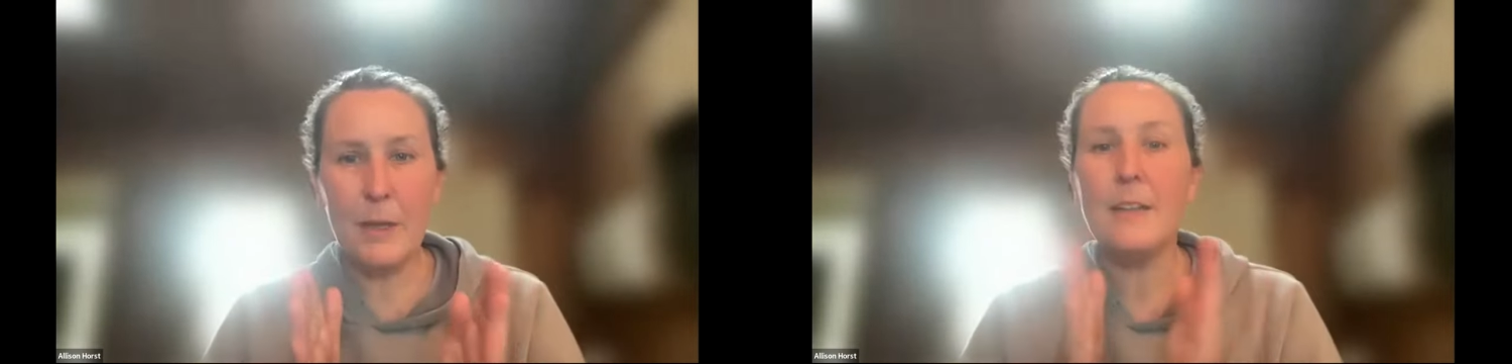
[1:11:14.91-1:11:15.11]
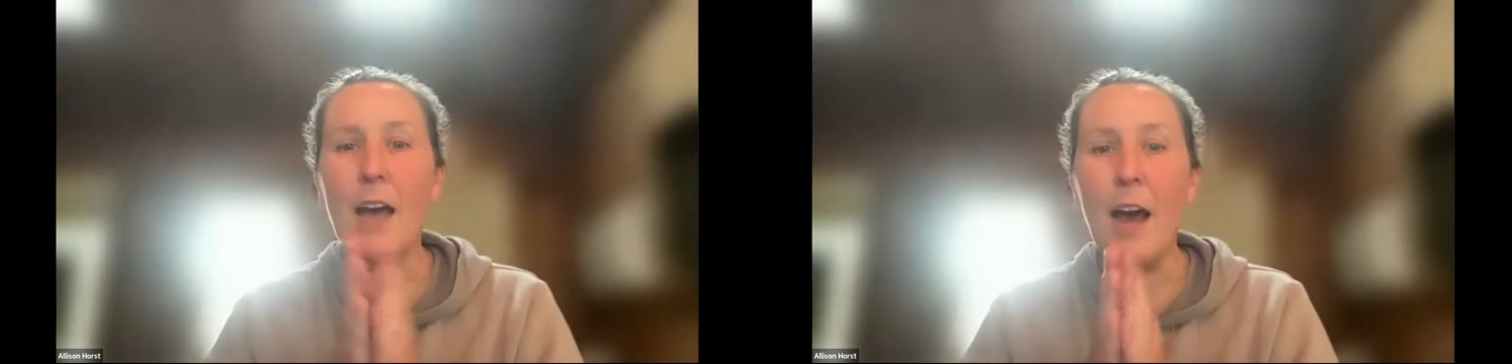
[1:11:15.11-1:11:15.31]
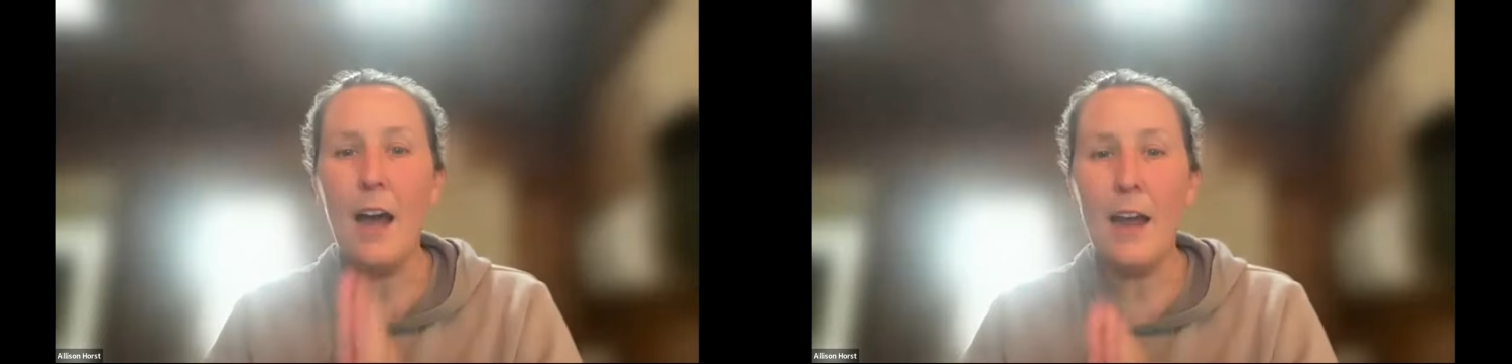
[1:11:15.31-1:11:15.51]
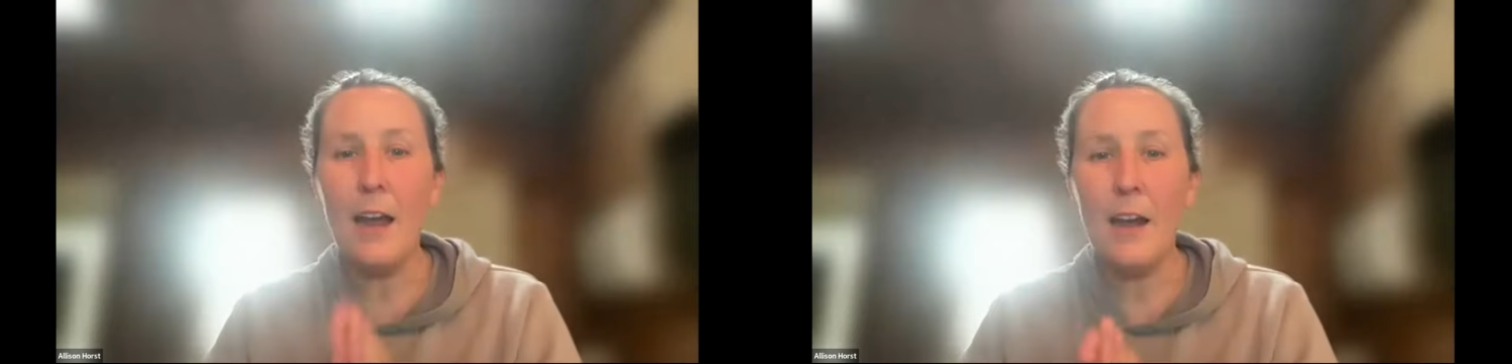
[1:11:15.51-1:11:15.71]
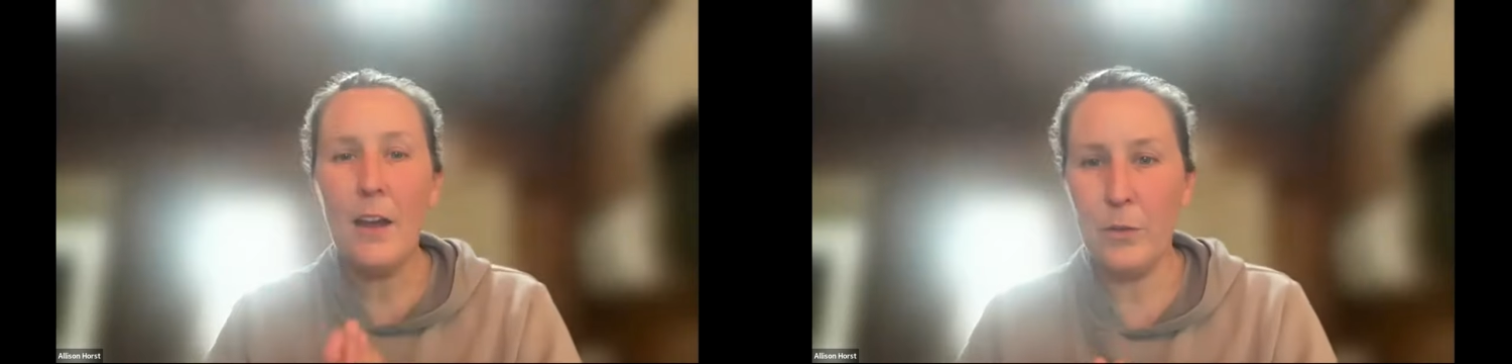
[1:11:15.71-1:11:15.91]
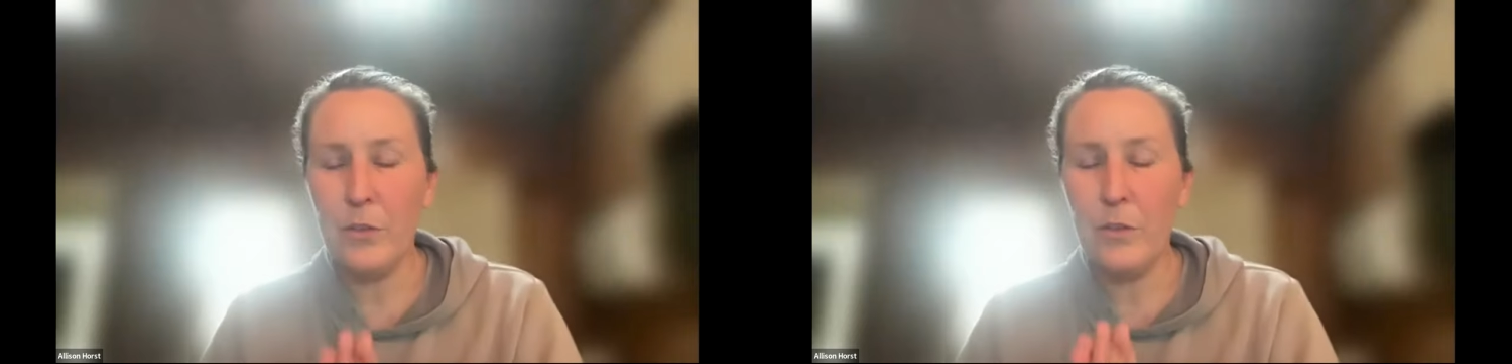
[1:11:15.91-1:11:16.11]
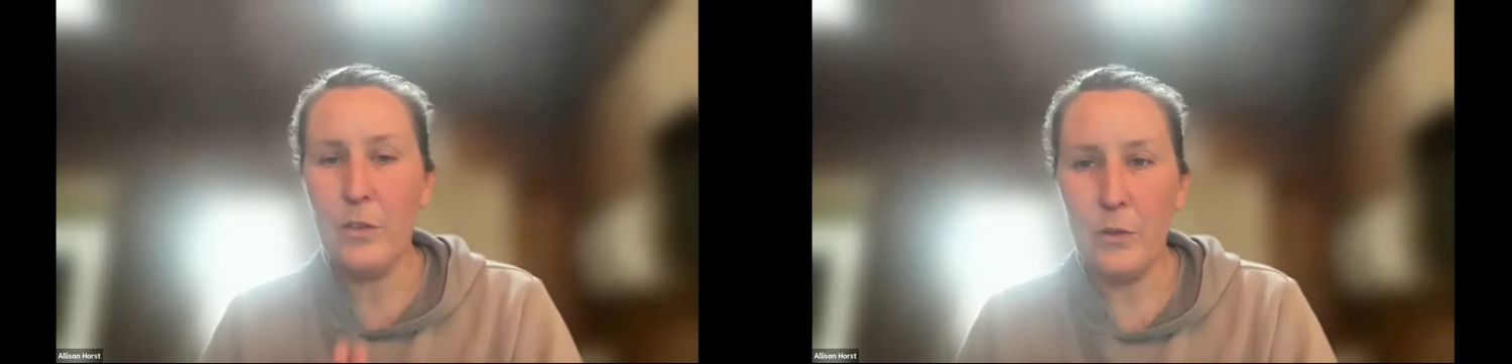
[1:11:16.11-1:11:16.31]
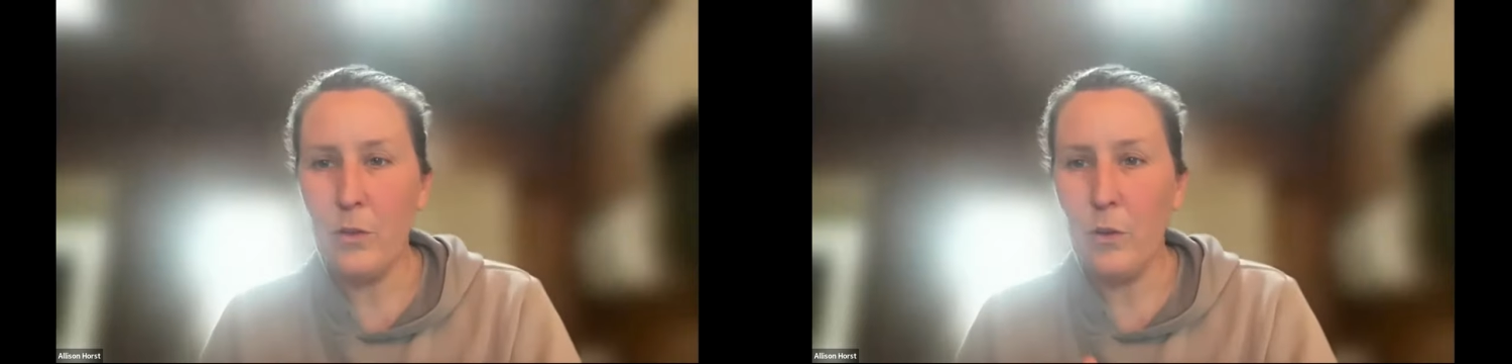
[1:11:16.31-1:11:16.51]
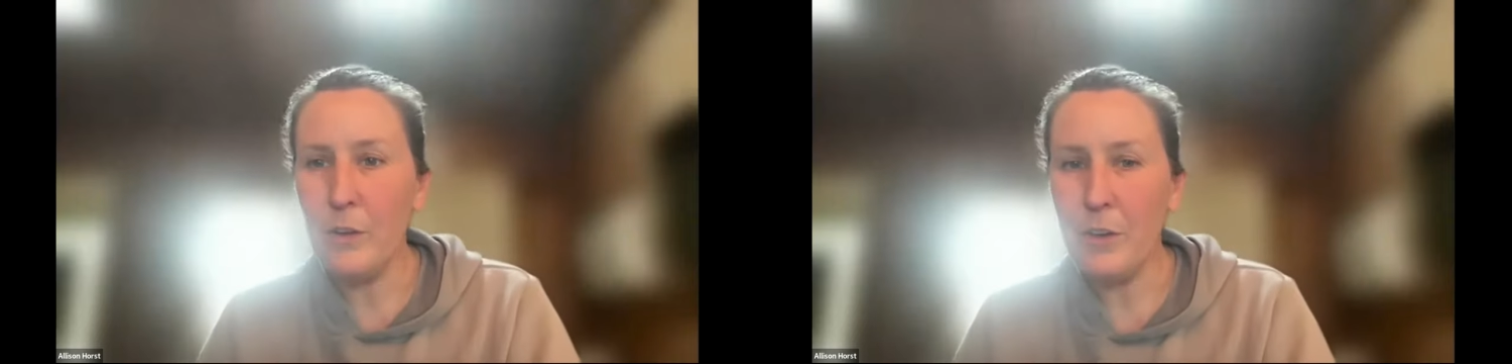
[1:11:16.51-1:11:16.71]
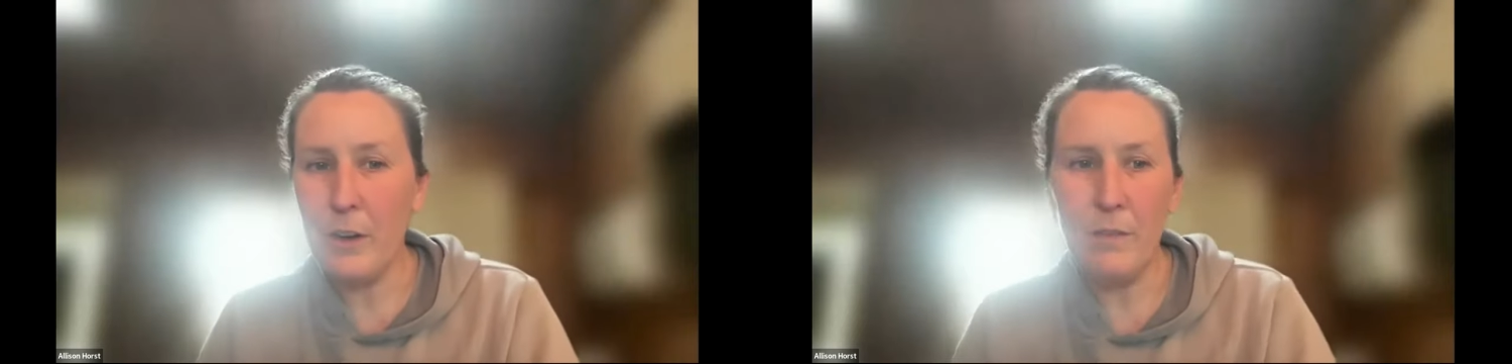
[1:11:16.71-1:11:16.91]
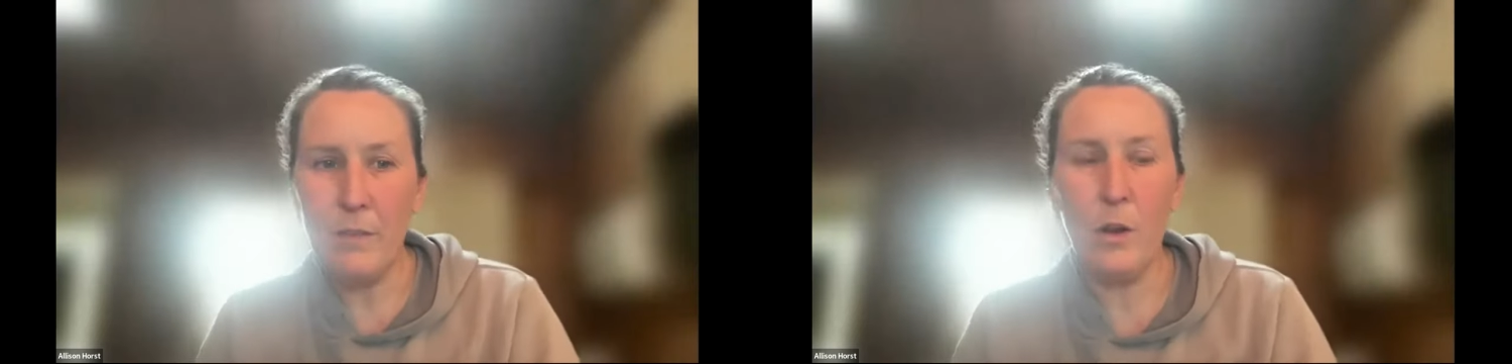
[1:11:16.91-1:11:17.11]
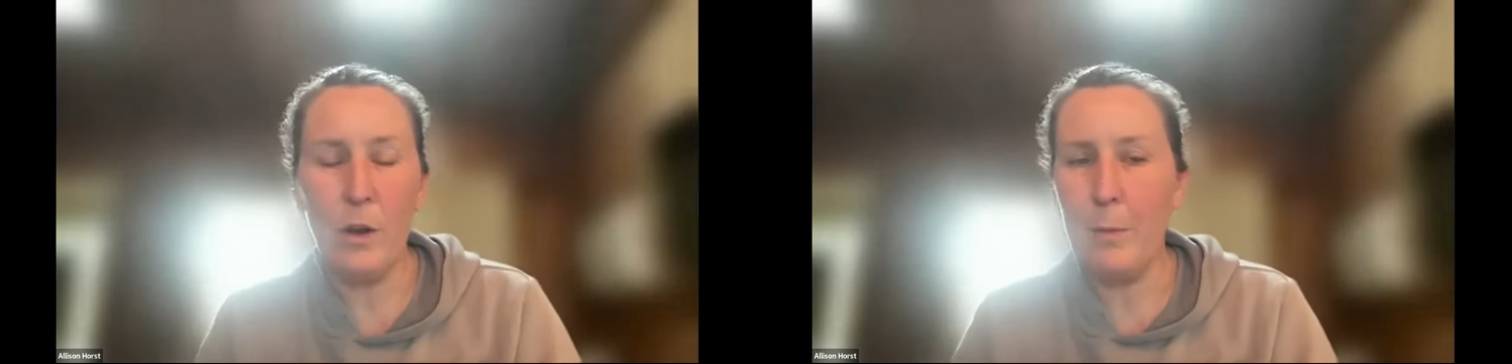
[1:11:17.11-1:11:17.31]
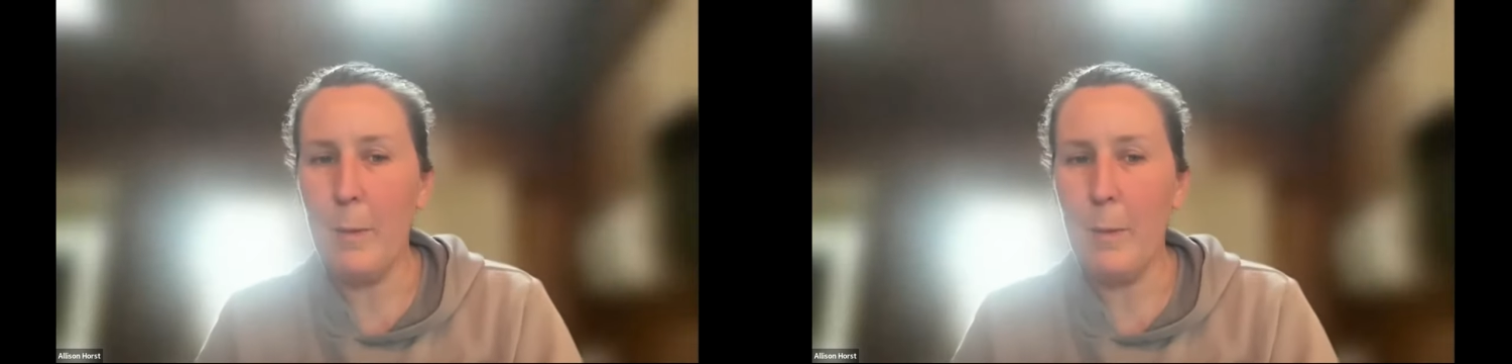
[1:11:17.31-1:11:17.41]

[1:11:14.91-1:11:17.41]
because i also was confused so i'll try to follow